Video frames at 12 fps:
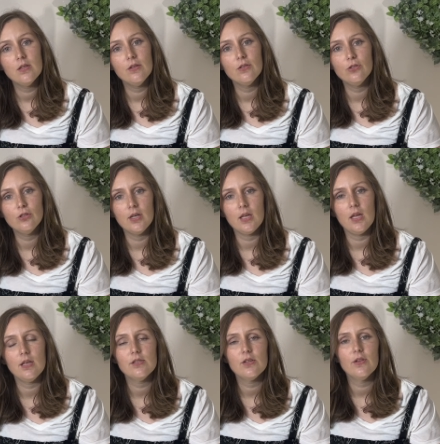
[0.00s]
little tricky,
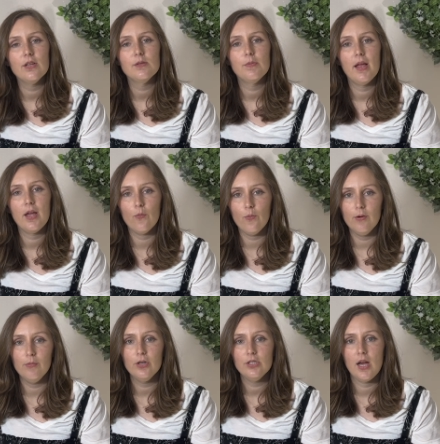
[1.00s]
so let's play it one
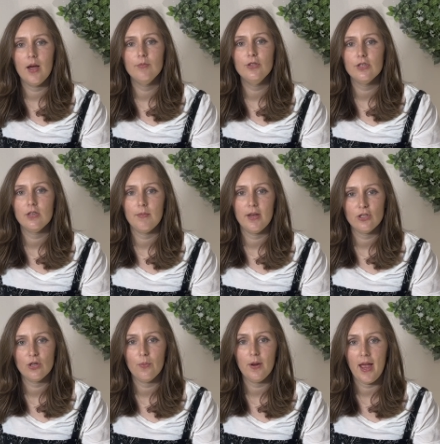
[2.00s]
more time just to make
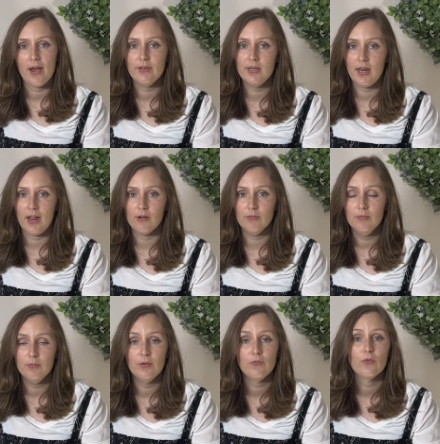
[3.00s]
sure we have it down
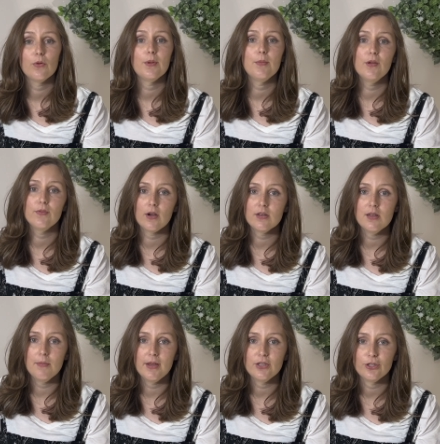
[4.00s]
before we move on to
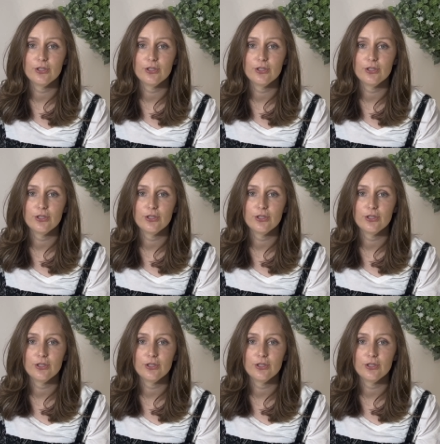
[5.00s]
measure